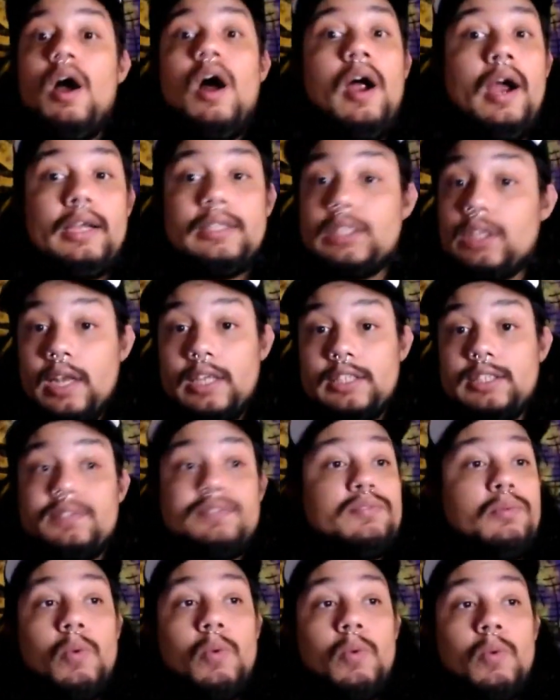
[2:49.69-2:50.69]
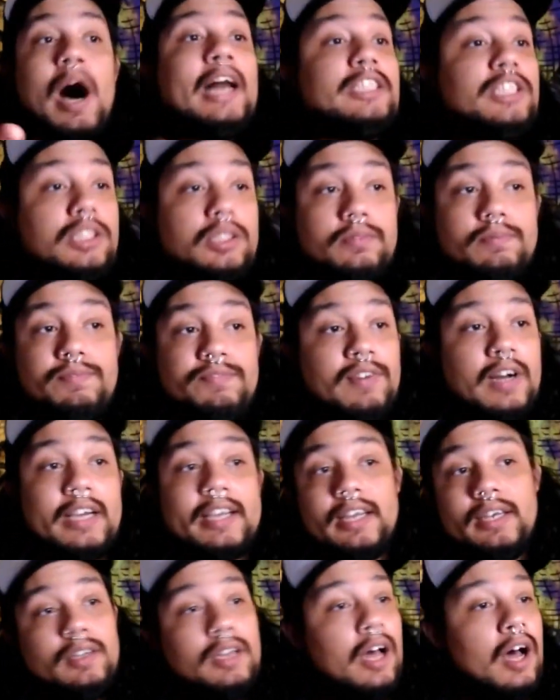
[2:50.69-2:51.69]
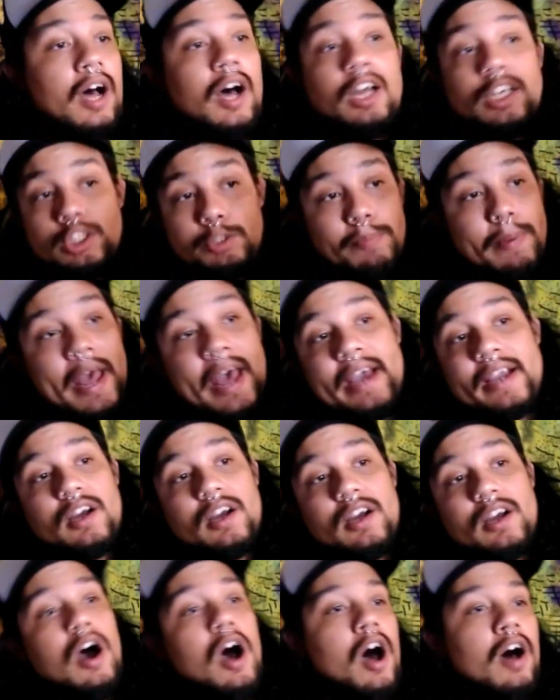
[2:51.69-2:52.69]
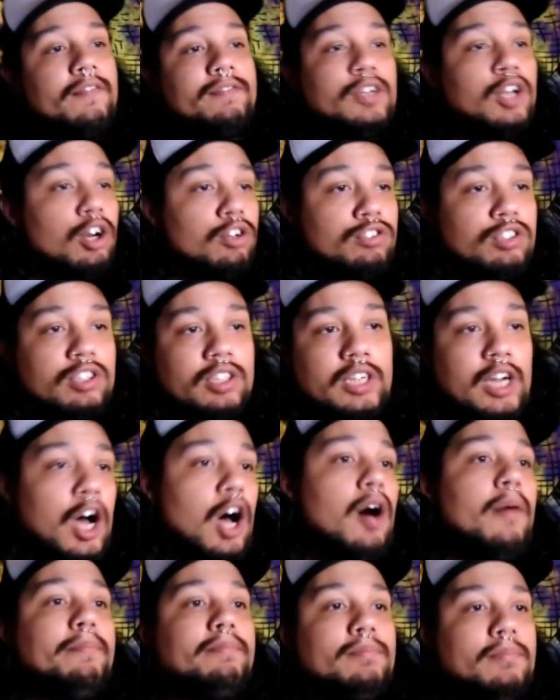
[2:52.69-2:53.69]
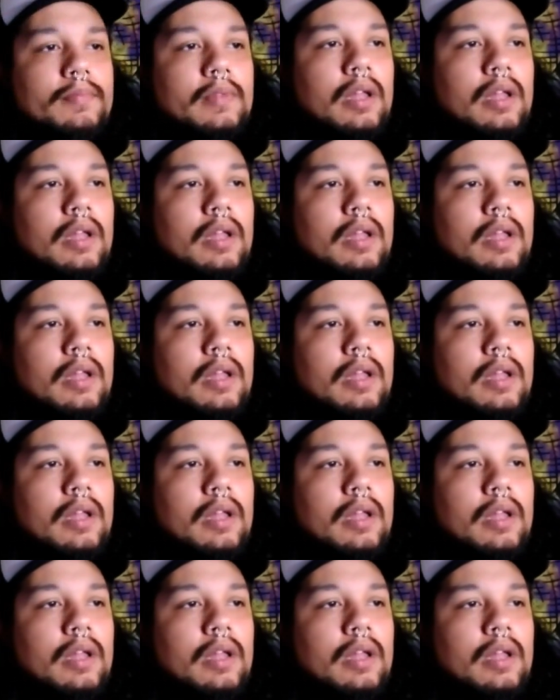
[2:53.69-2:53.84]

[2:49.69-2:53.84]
Alright, so let's watch fucking The Hunchback of Notre Dame.